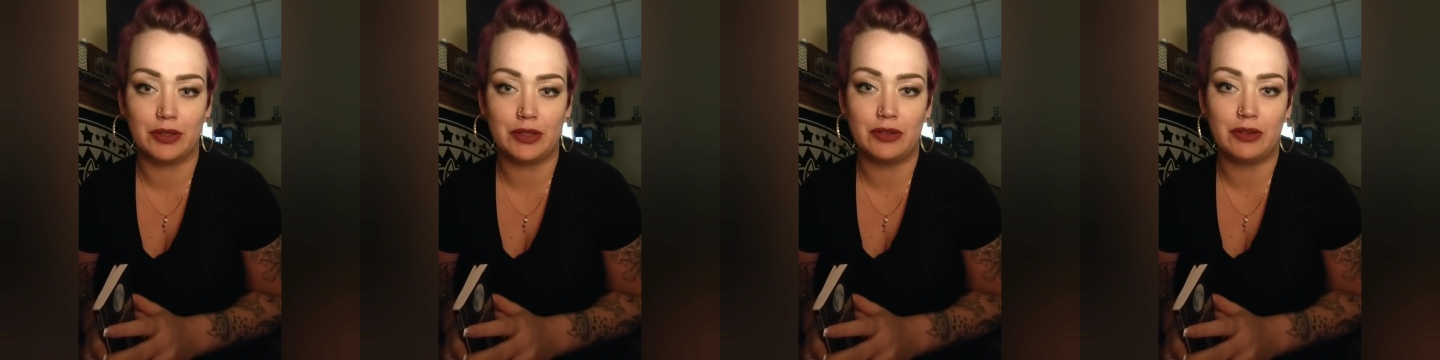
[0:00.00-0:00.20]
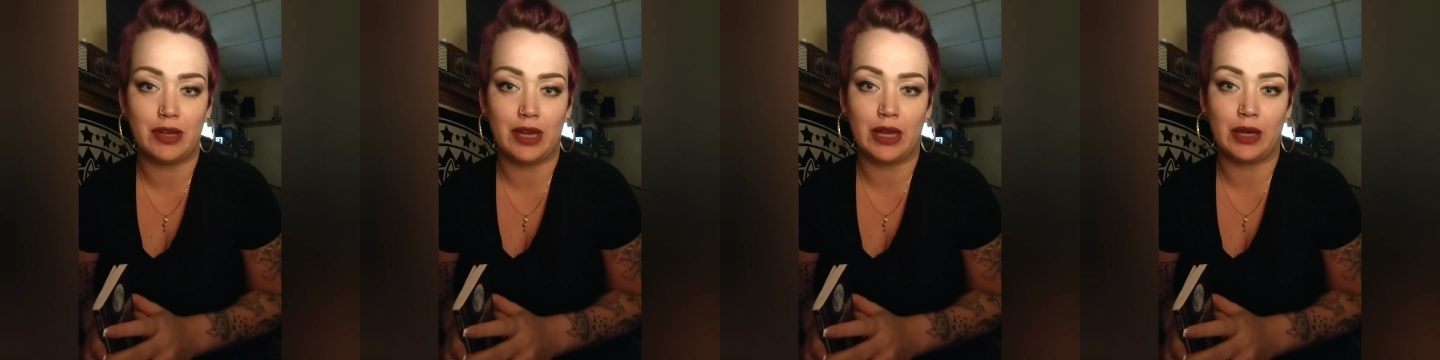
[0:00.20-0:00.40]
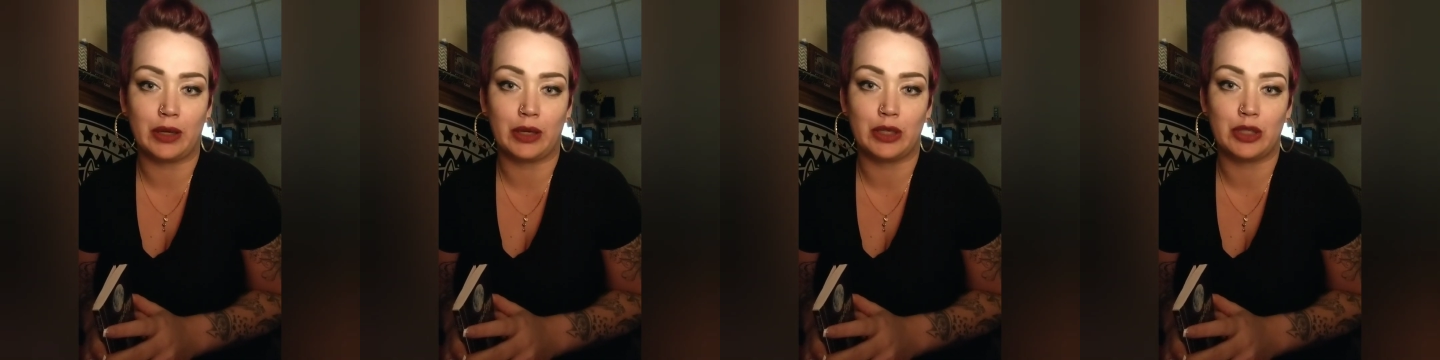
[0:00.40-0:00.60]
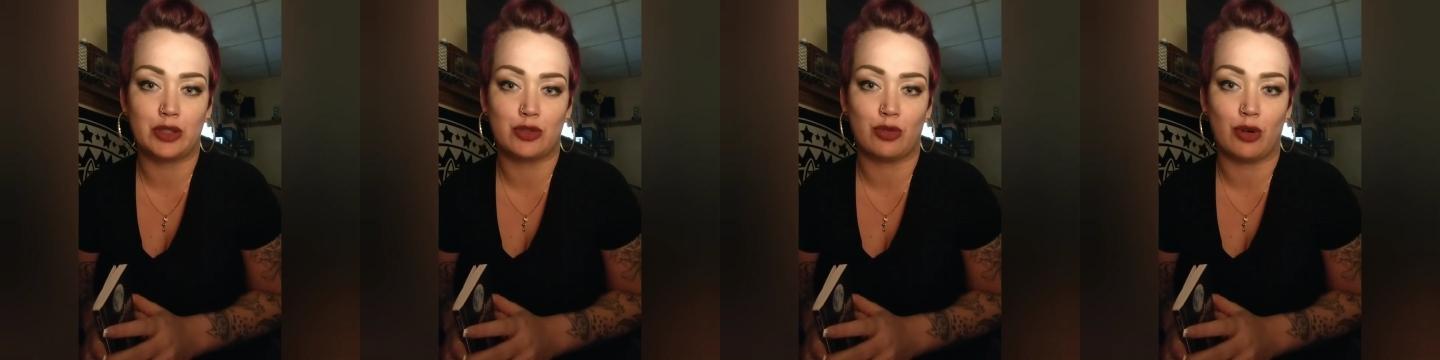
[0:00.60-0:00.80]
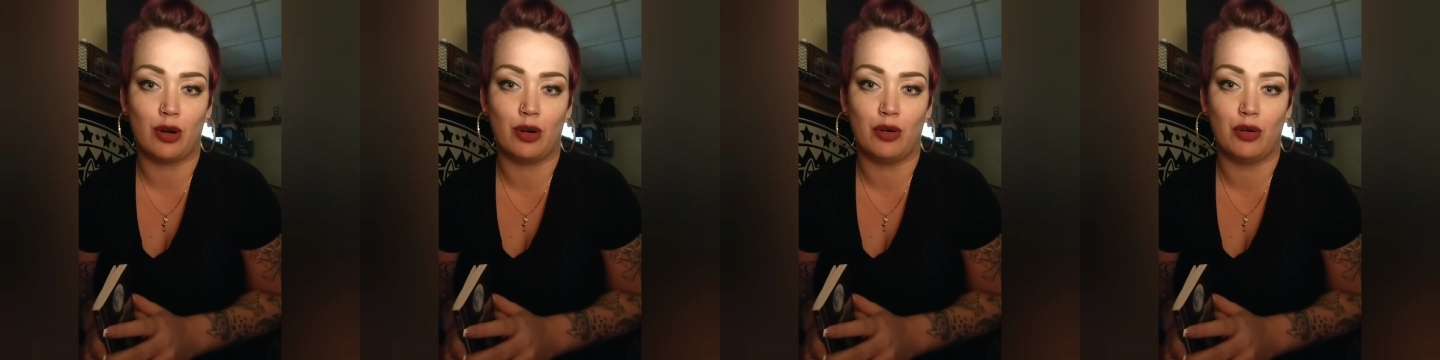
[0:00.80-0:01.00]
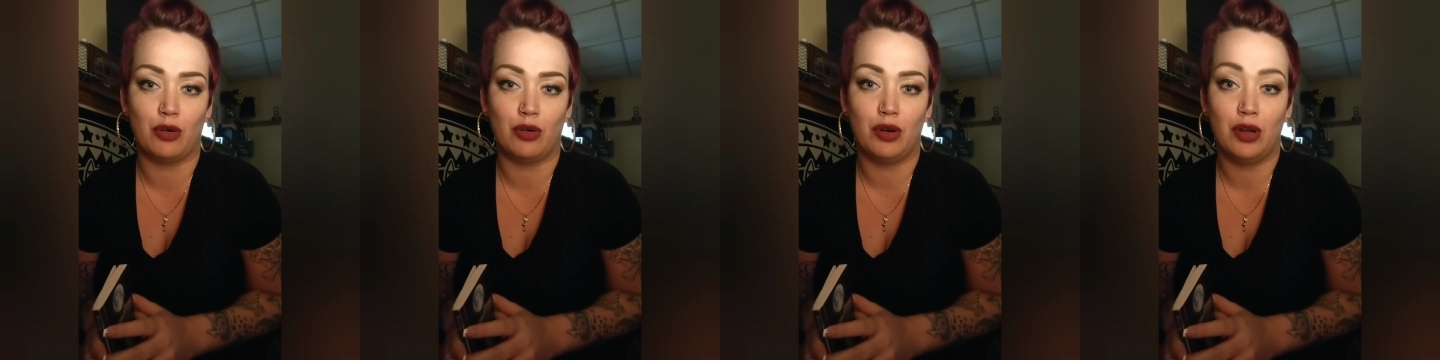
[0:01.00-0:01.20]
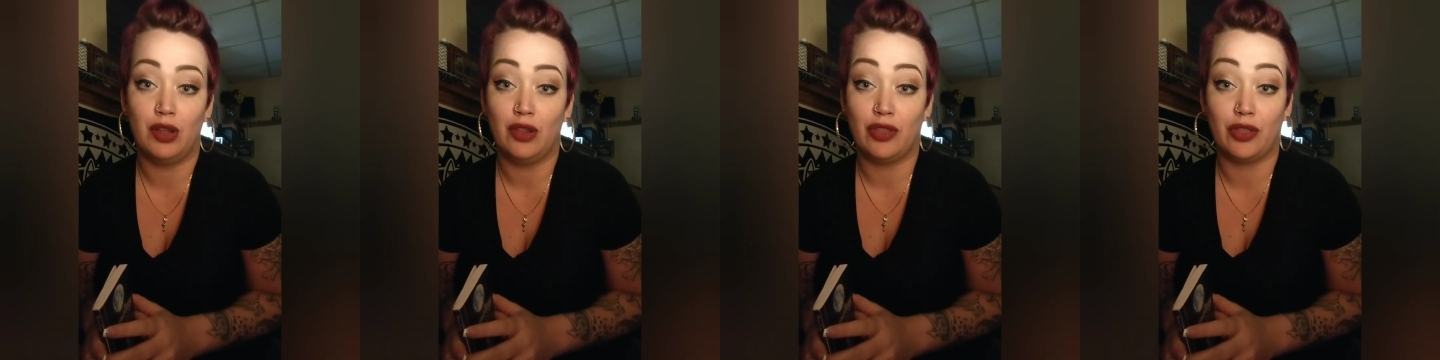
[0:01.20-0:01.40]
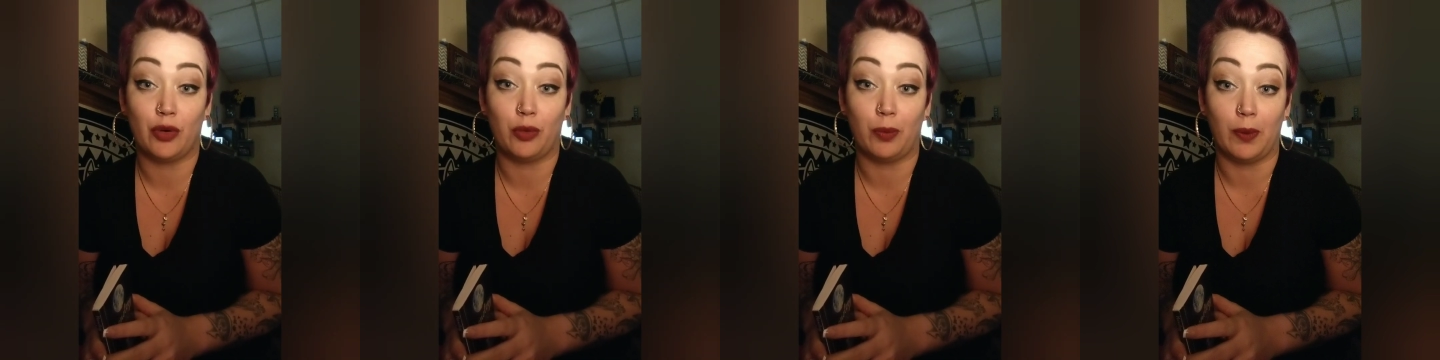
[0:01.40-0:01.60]
You can't control
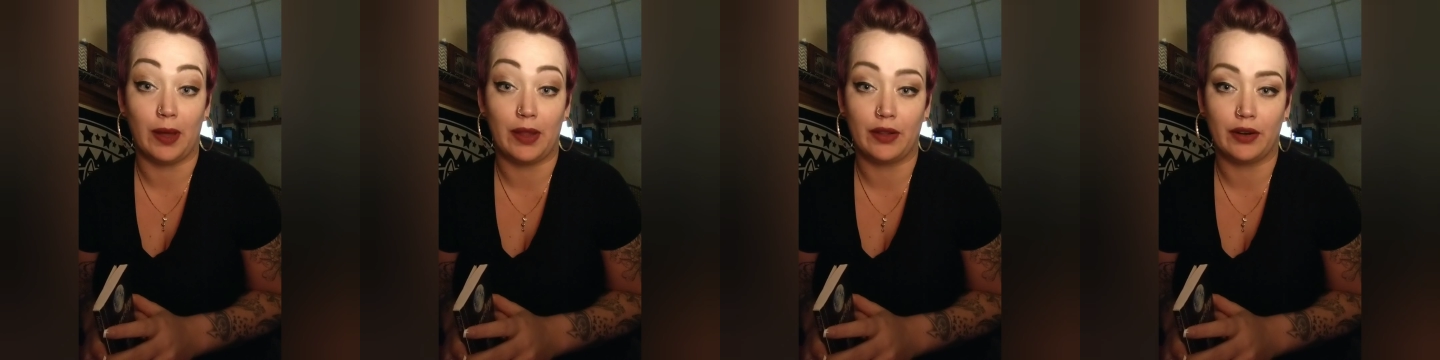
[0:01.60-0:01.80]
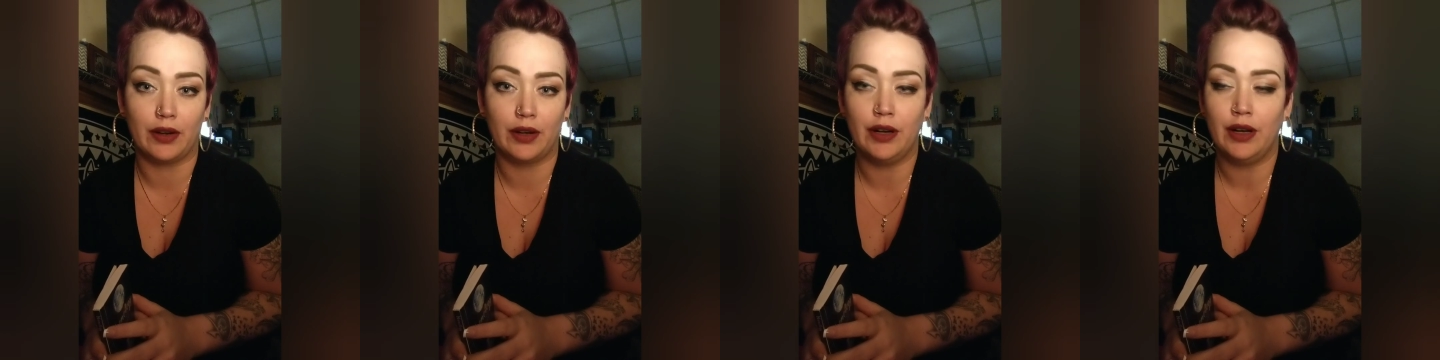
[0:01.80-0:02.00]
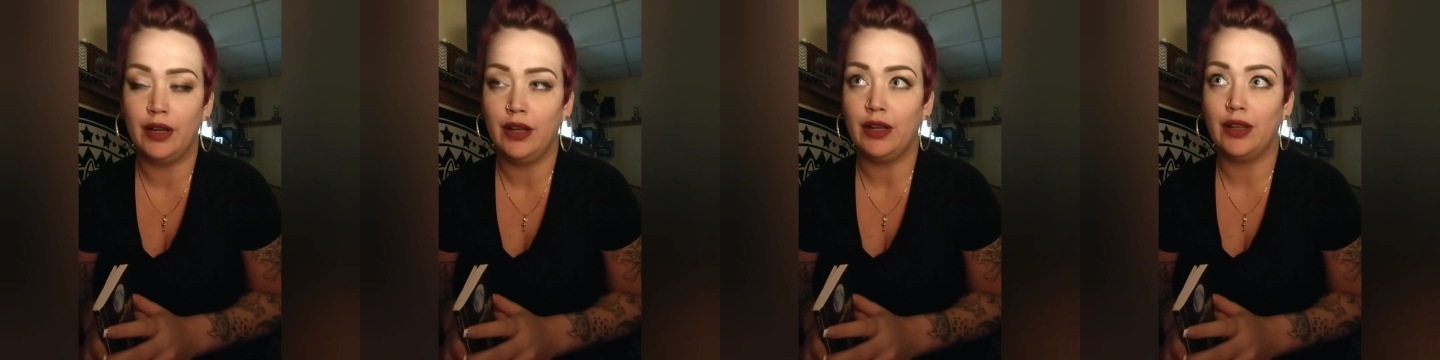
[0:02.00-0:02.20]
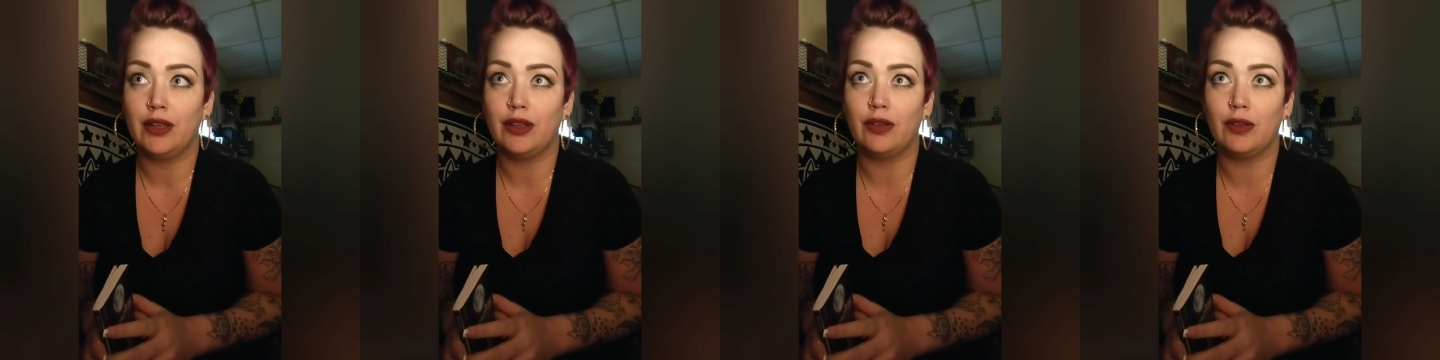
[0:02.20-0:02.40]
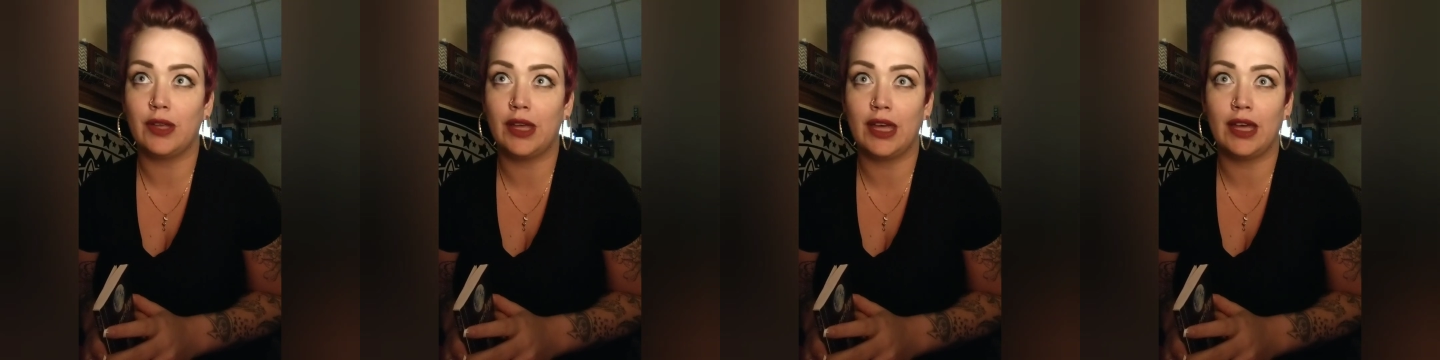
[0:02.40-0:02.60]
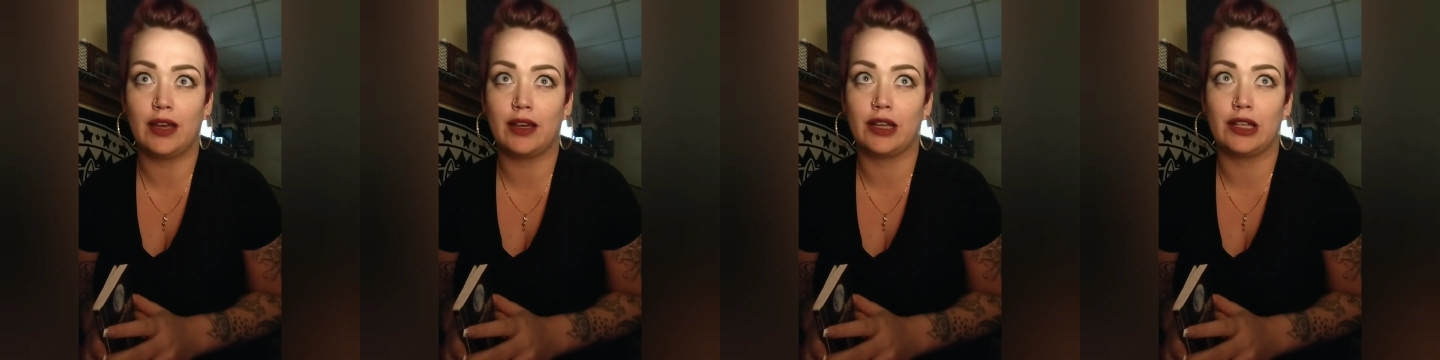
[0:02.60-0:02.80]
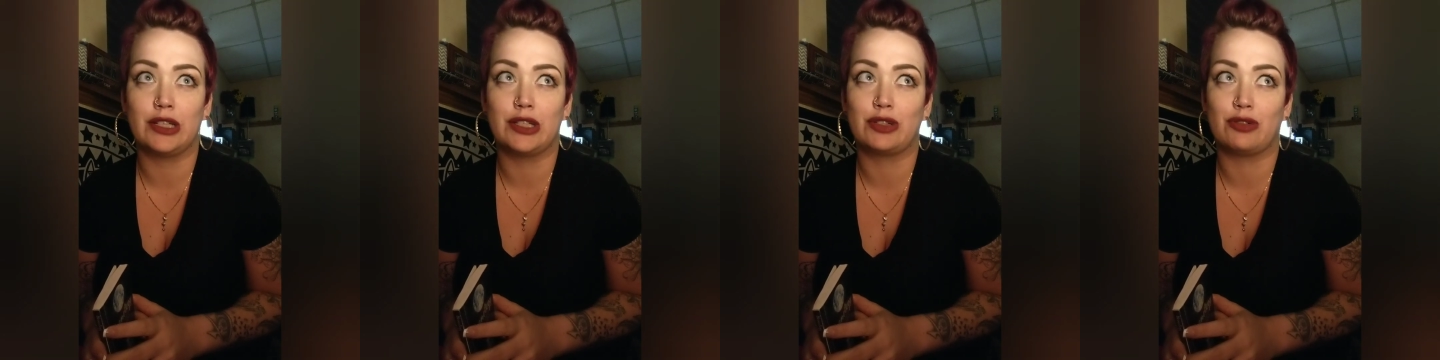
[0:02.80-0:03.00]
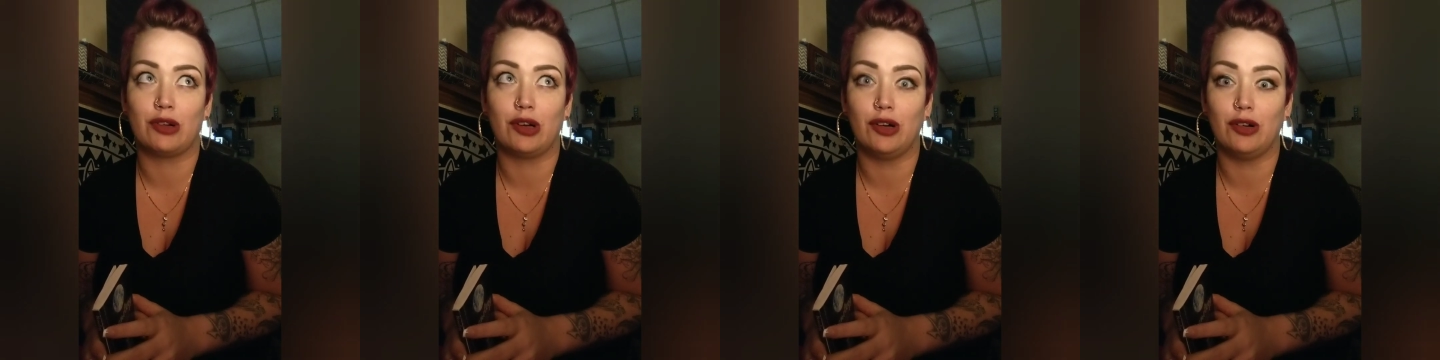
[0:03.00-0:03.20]
the weather. You can't
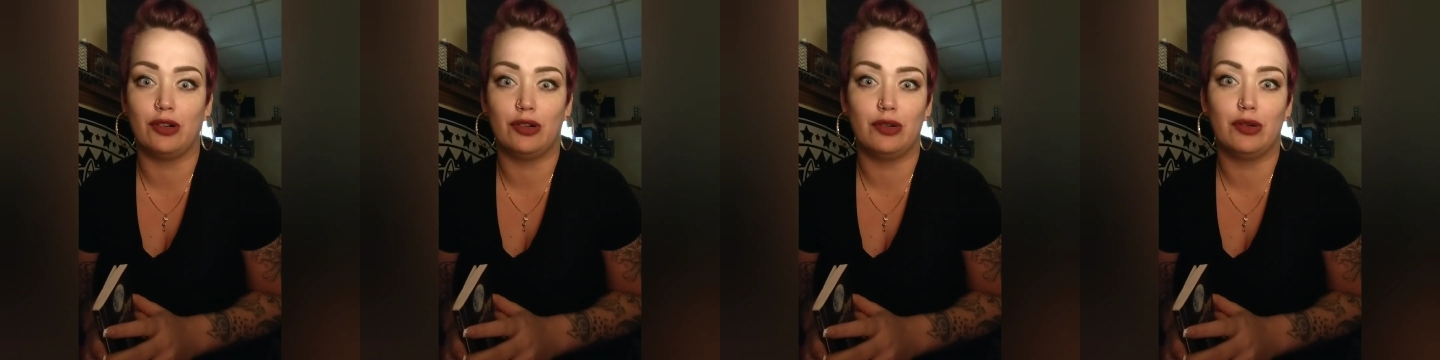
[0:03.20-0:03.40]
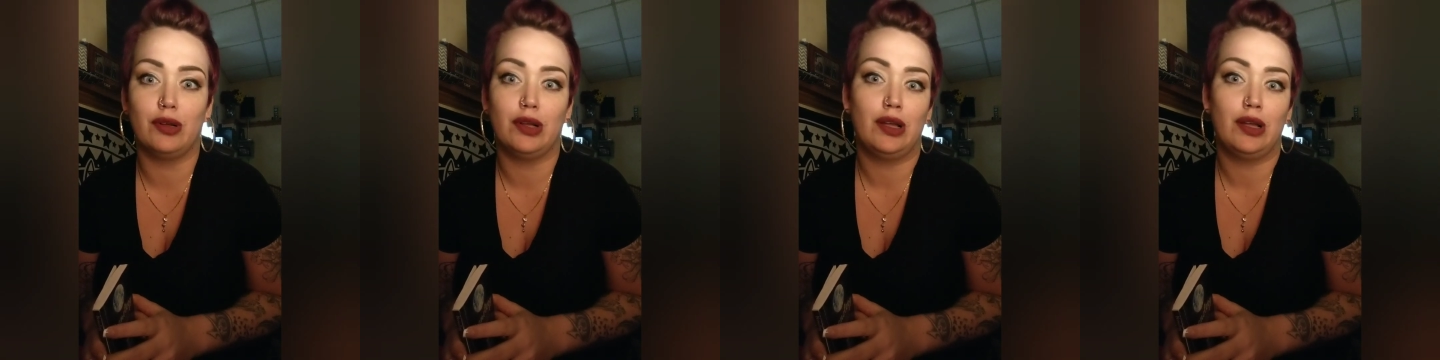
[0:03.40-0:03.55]
control